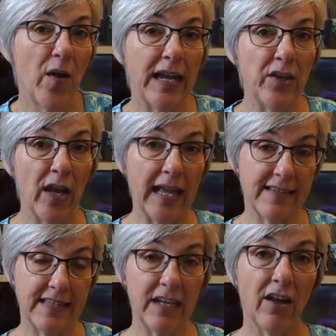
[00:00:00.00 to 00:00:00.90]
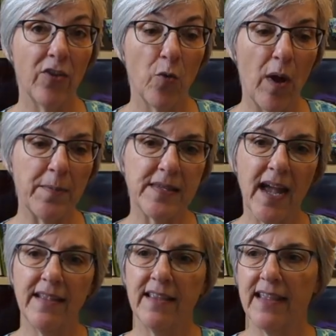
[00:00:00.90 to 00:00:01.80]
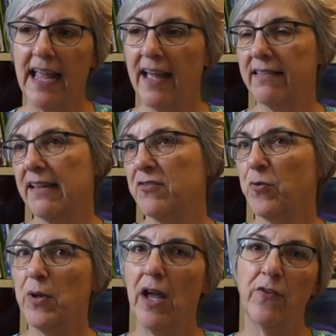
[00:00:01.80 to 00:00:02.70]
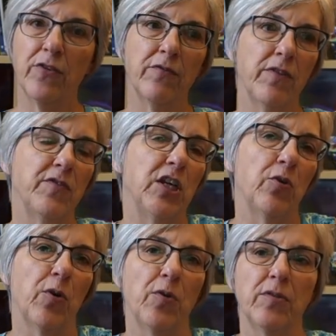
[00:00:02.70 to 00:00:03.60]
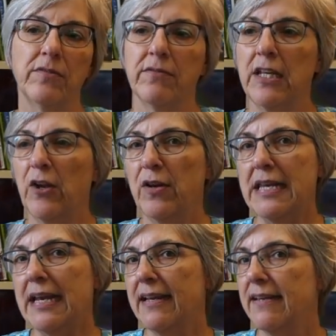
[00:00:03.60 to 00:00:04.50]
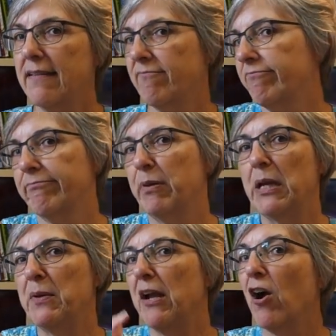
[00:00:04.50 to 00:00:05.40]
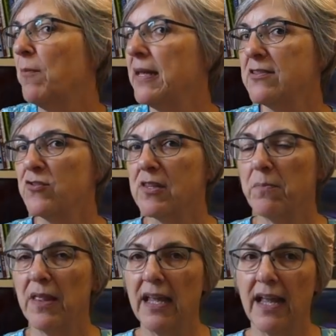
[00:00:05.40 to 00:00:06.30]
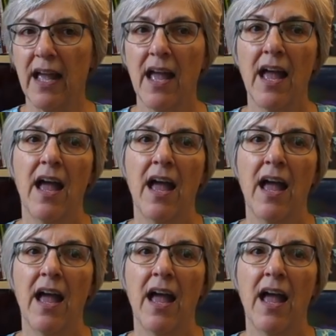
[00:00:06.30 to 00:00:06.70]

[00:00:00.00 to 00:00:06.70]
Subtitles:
I had seen on their website that they had these 350-year-old, knitted baby garments or something.